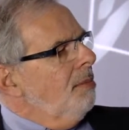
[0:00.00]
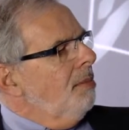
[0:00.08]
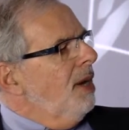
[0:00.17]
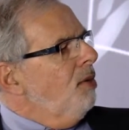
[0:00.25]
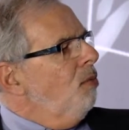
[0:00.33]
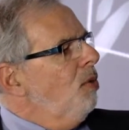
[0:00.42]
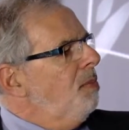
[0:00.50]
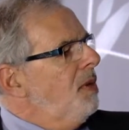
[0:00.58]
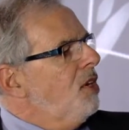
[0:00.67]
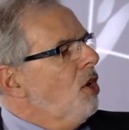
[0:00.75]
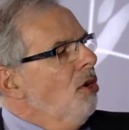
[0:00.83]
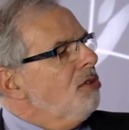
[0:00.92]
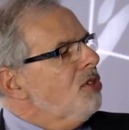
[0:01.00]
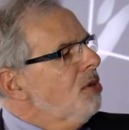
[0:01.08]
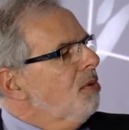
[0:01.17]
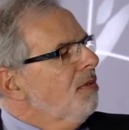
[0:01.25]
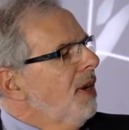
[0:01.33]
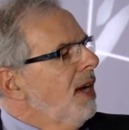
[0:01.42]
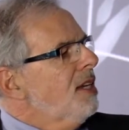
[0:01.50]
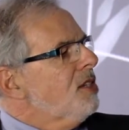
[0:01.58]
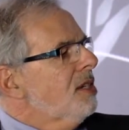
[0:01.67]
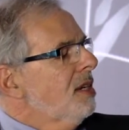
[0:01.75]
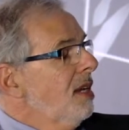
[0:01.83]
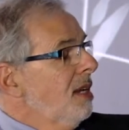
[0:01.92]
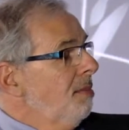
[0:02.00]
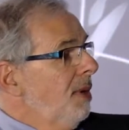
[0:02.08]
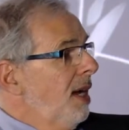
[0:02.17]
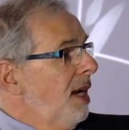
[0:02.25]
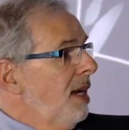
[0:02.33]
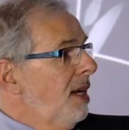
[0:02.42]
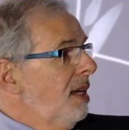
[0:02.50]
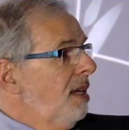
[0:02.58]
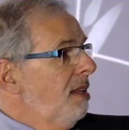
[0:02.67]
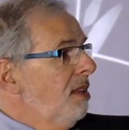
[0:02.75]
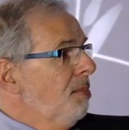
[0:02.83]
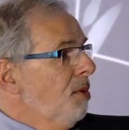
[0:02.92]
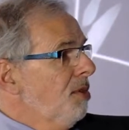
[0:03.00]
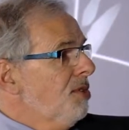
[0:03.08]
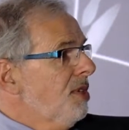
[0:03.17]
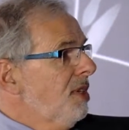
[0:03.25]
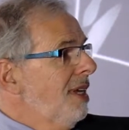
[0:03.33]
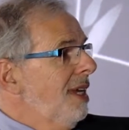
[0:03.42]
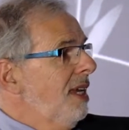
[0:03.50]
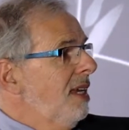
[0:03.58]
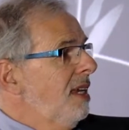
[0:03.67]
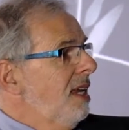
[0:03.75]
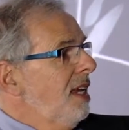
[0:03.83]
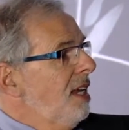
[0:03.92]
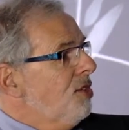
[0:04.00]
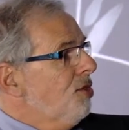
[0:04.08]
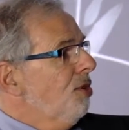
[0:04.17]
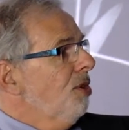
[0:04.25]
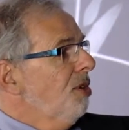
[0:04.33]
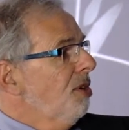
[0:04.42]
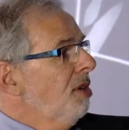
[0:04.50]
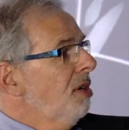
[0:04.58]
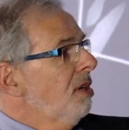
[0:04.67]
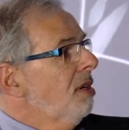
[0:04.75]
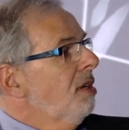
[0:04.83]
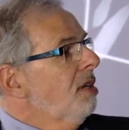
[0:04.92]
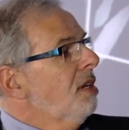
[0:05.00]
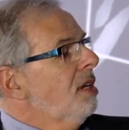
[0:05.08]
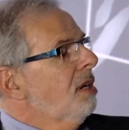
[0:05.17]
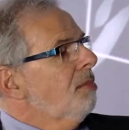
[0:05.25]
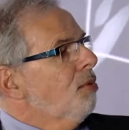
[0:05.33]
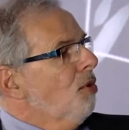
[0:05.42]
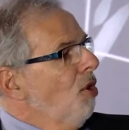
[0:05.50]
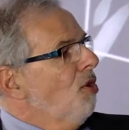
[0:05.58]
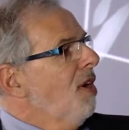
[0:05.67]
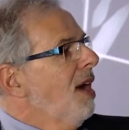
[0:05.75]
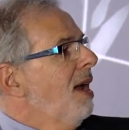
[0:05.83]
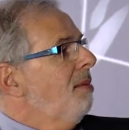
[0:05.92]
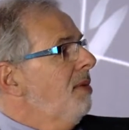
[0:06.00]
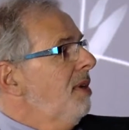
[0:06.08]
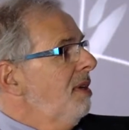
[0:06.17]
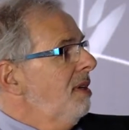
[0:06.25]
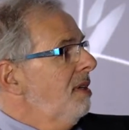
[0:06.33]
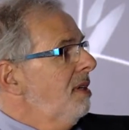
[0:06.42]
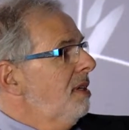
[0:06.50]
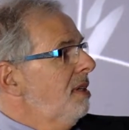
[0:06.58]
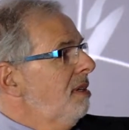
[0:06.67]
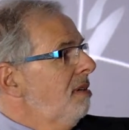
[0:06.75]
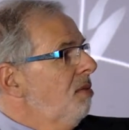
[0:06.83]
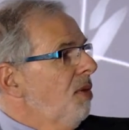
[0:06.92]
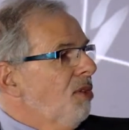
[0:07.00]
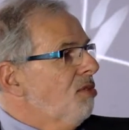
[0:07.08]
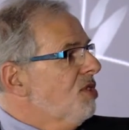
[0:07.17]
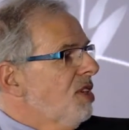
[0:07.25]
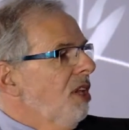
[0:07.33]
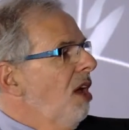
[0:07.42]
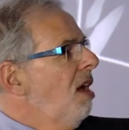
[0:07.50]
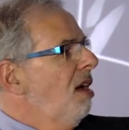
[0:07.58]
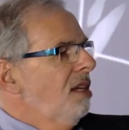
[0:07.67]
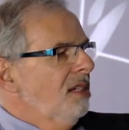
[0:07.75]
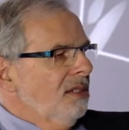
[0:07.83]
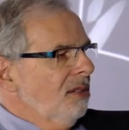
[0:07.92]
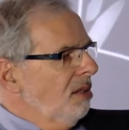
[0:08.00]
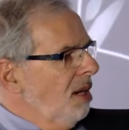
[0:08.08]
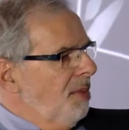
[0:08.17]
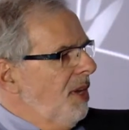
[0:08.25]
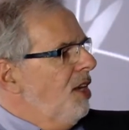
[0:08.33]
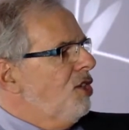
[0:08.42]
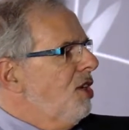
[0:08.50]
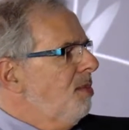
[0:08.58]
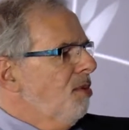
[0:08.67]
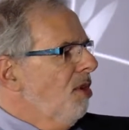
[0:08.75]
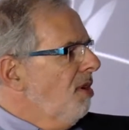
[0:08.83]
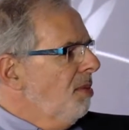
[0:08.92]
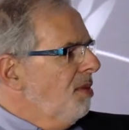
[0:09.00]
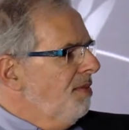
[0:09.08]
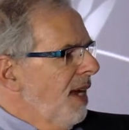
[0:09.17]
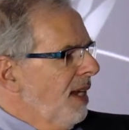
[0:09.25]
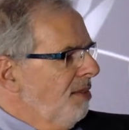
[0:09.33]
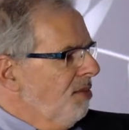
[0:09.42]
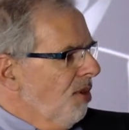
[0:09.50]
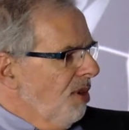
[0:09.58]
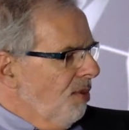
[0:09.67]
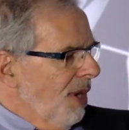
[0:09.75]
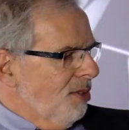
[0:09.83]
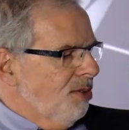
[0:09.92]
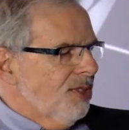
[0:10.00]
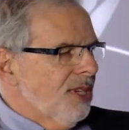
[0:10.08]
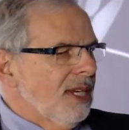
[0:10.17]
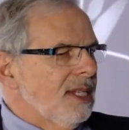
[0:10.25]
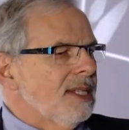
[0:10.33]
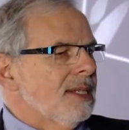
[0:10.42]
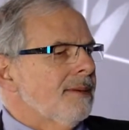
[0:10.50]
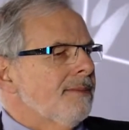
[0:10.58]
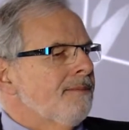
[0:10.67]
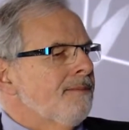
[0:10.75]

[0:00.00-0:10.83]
but would be co-supervised by the person in his or her program, whether it's in law or a PhD program in the Faculty of Graduate Studies.